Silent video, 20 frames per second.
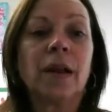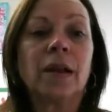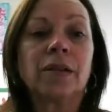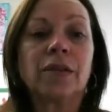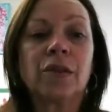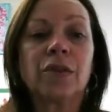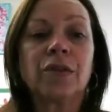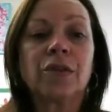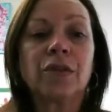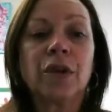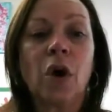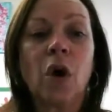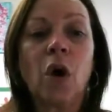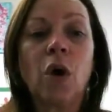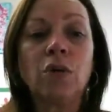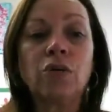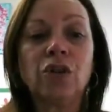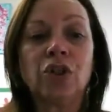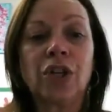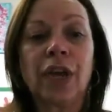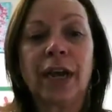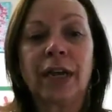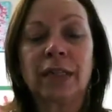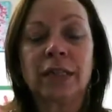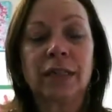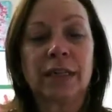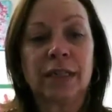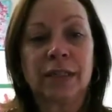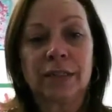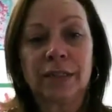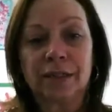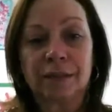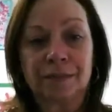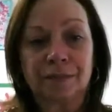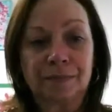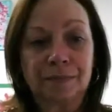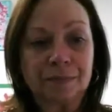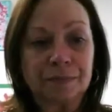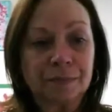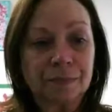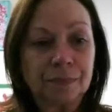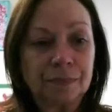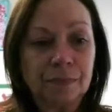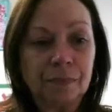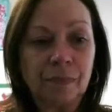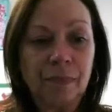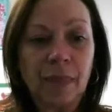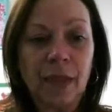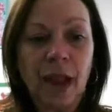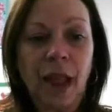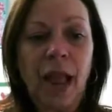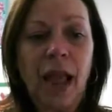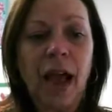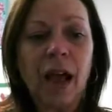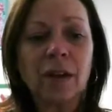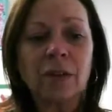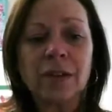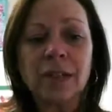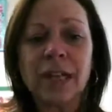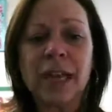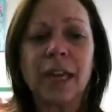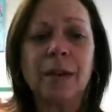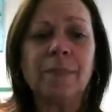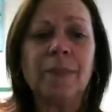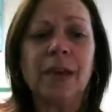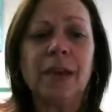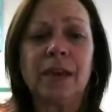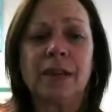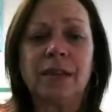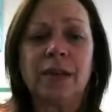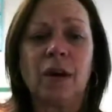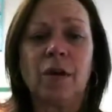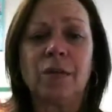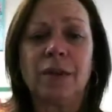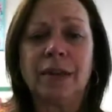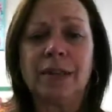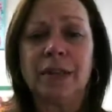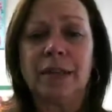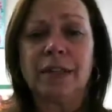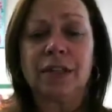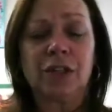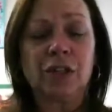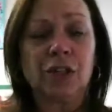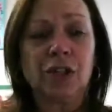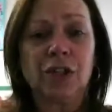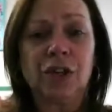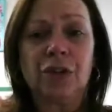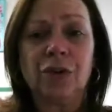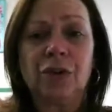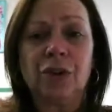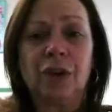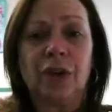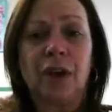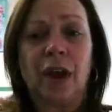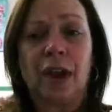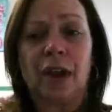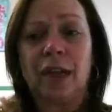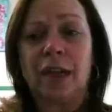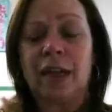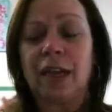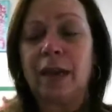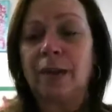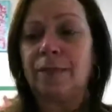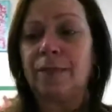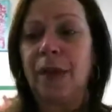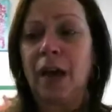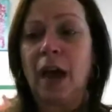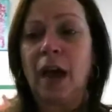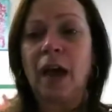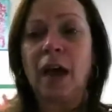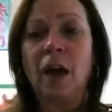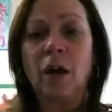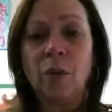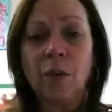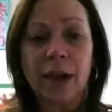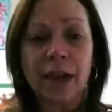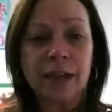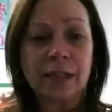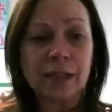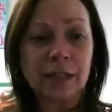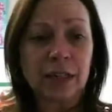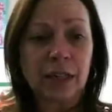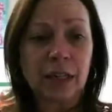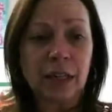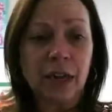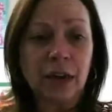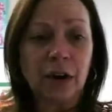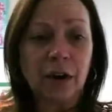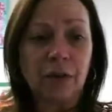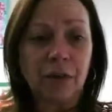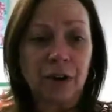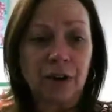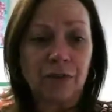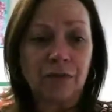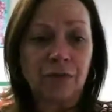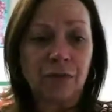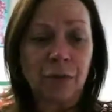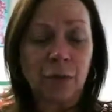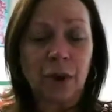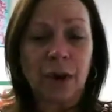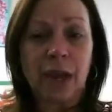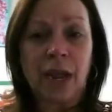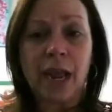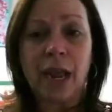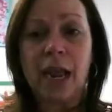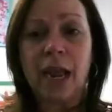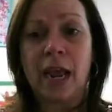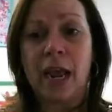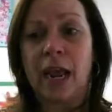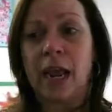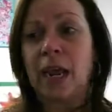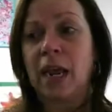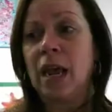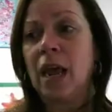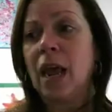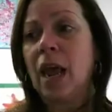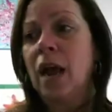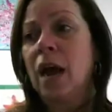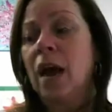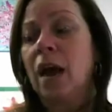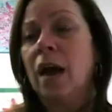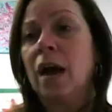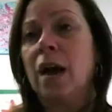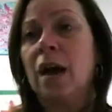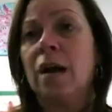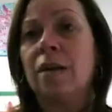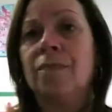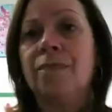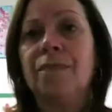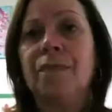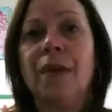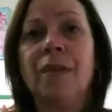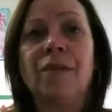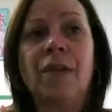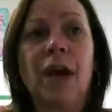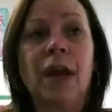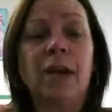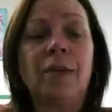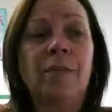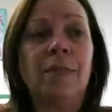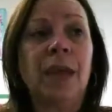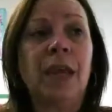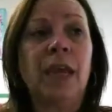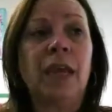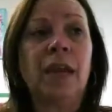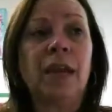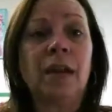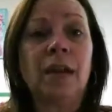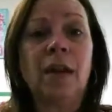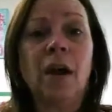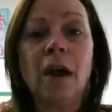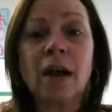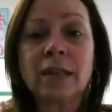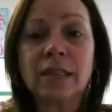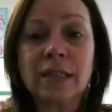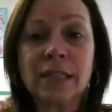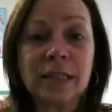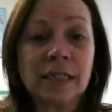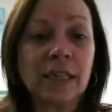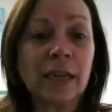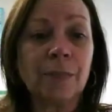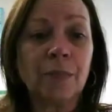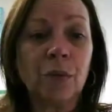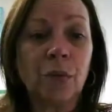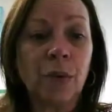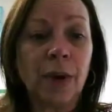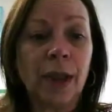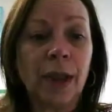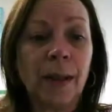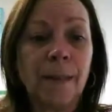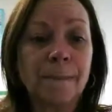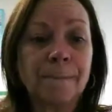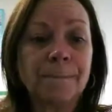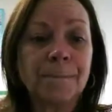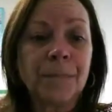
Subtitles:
So there's a whole checklist. Housekeeping is always an issue. You got to keep the aisleways clear and free, and they've got to be non-slippery.